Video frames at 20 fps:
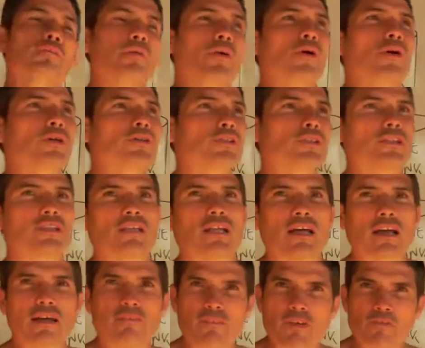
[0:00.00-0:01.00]
person
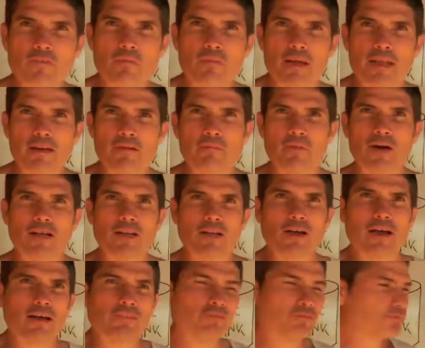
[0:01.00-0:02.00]
that I've ever met in my
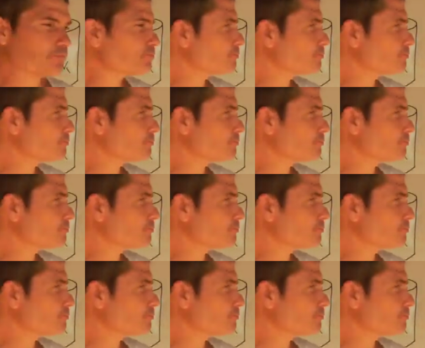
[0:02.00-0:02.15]
life.